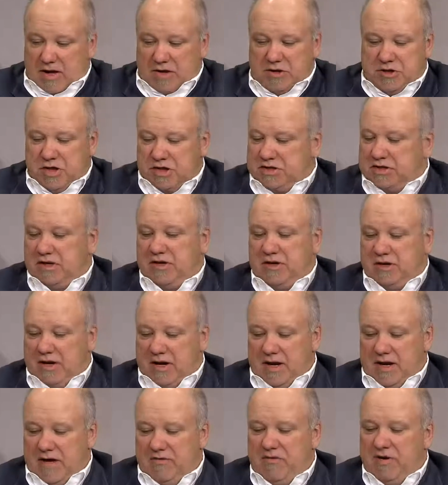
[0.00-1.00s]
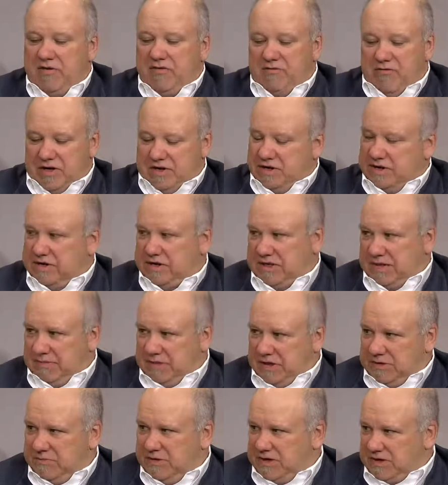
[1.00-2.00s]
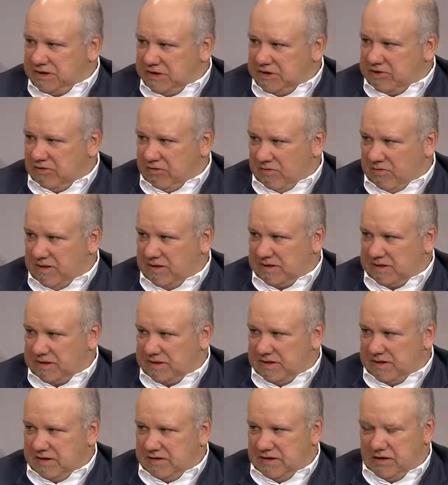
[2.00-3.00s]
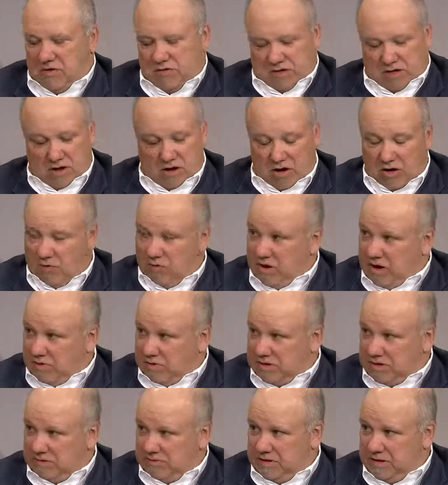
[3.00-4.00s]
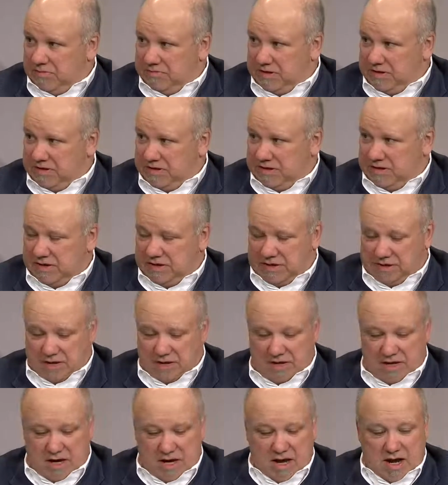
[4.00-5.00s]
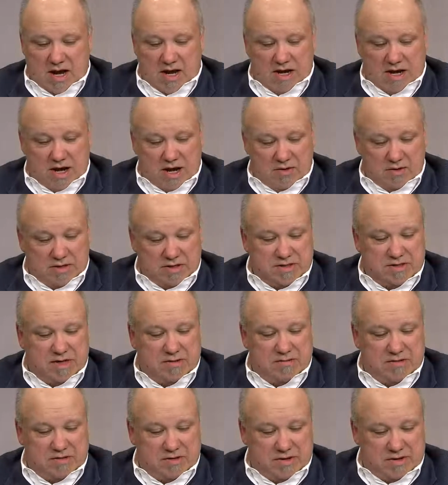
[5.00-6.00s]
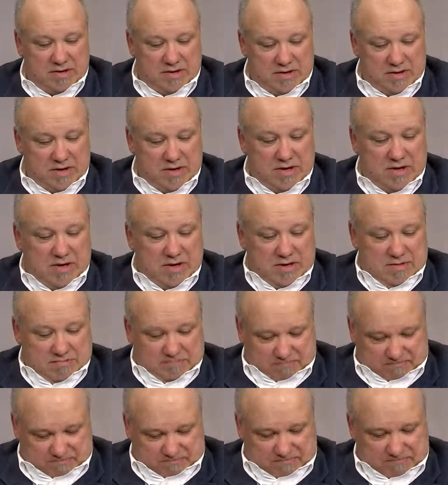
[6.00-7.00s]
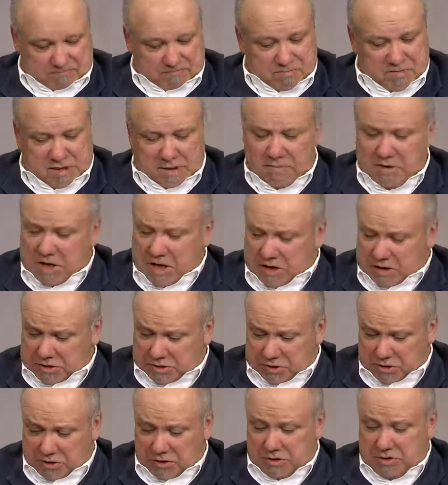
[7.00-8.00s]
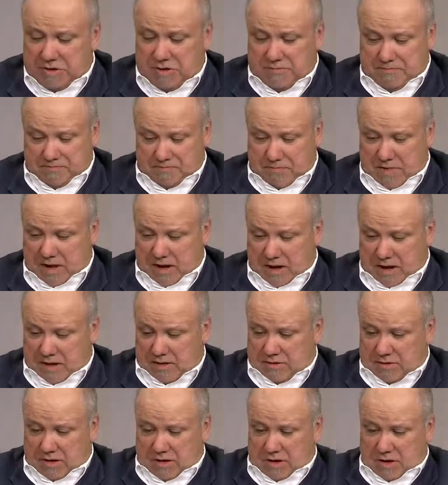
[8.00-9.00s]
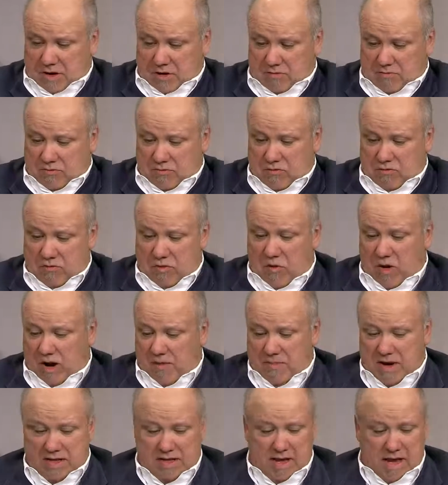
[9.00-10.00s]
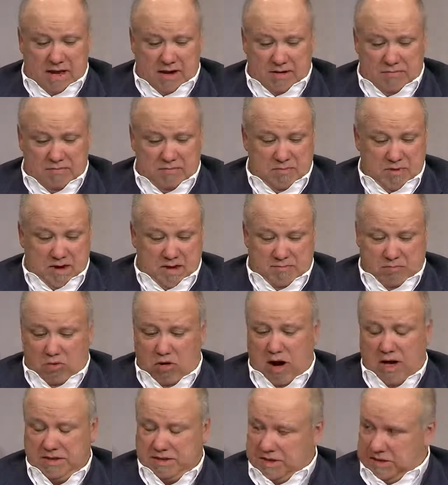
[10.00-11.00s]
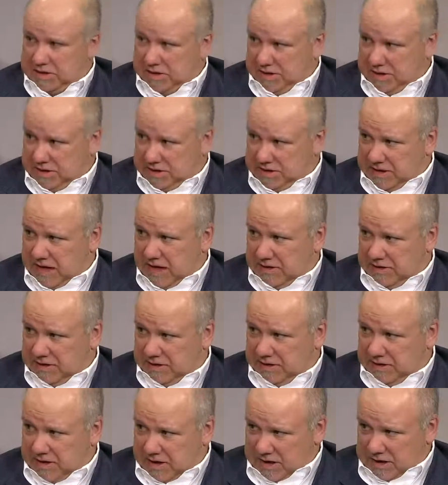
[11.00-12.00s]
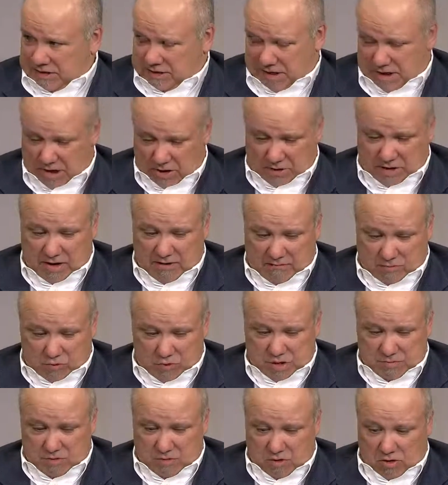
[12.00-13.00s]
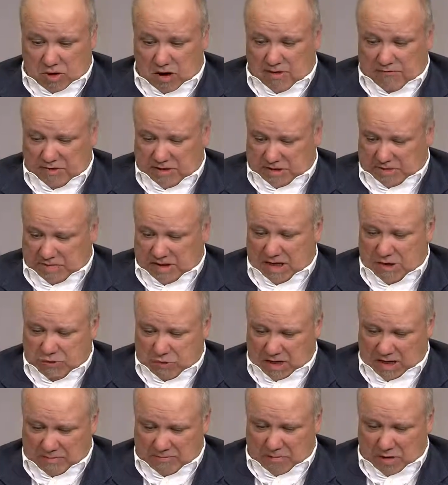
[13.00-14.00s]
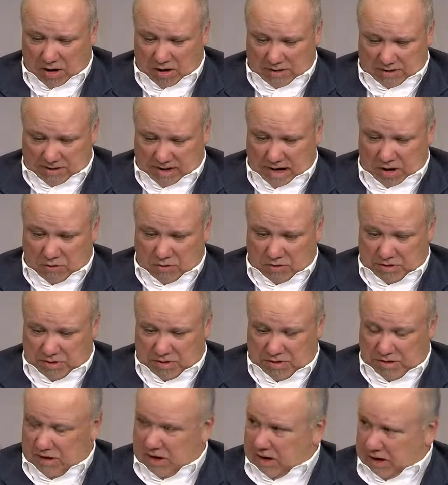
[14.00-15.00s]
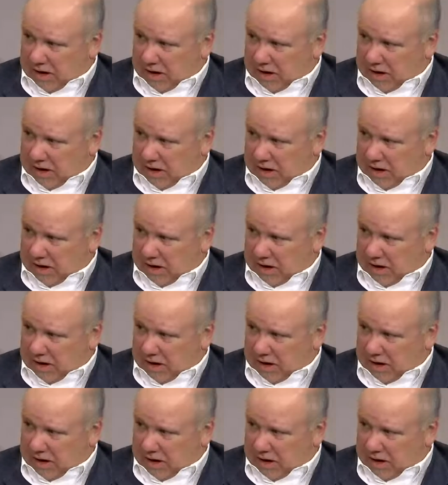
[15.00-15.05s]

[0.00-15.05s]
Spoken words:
just even a visit to some of these businesses from us goes a long way with some of these businesses, and hearing some of their concerns, and we want to make that a process in this town to hear their voice more often. Sometimes we get bogged down with the